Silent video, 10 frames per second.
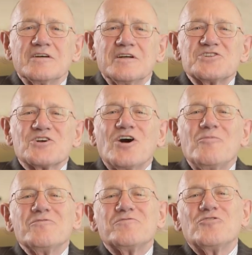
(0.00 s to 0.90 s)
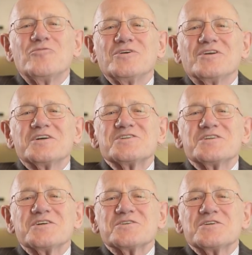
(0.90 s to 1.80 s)
It's a common formula, isn't
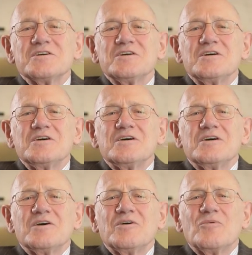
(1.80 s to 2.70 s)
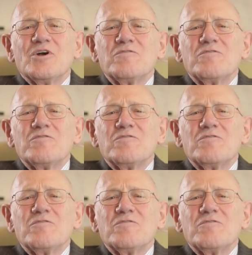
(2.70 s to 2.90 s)
it? We